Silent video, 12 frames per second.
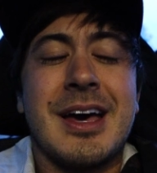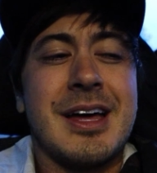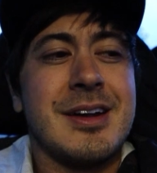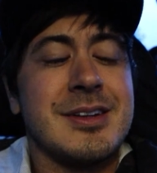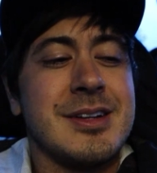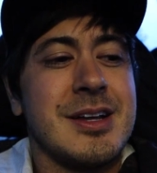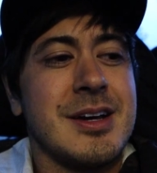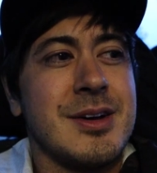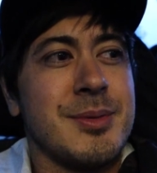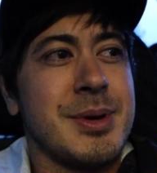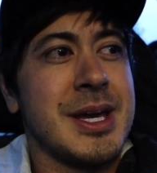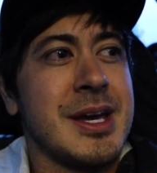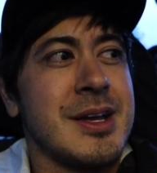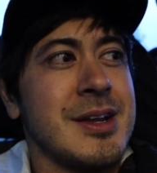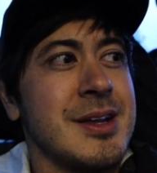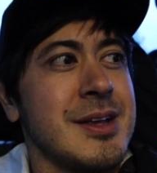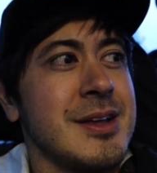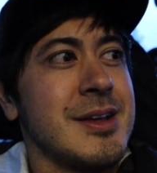I don't know,
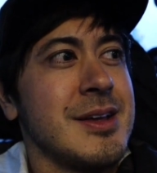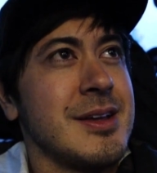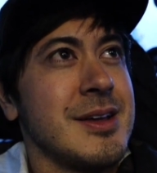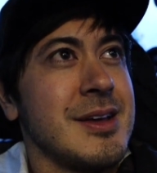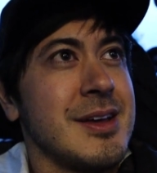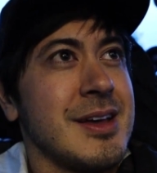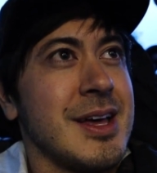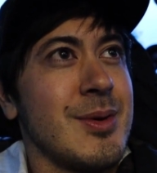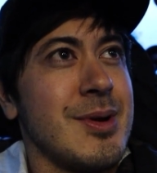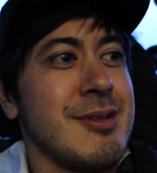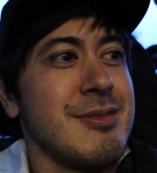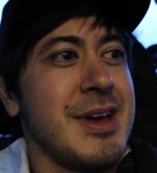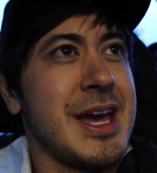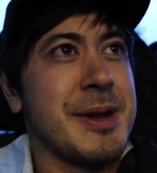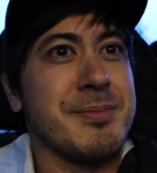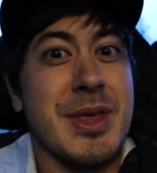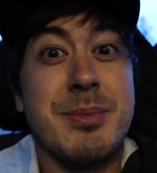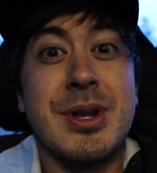man. I want a
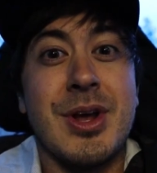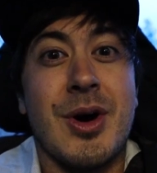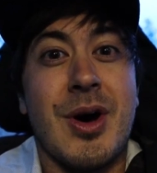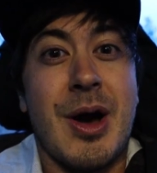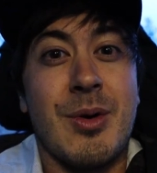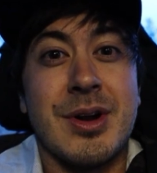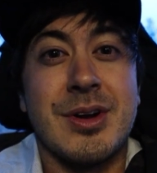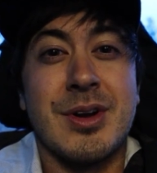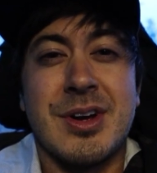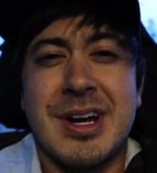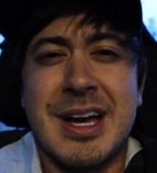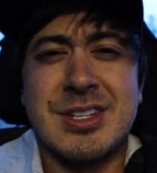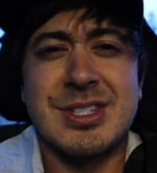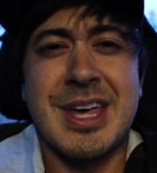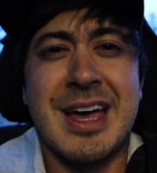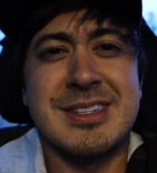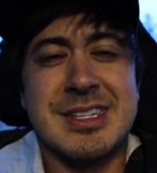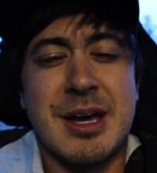van. Let me know. I want to know your guys'
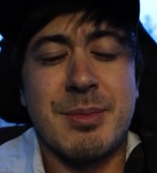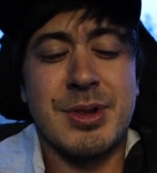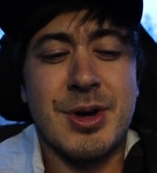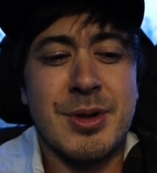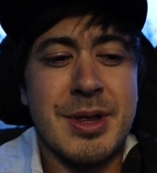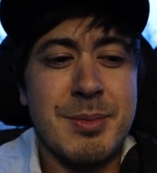thoughts down below.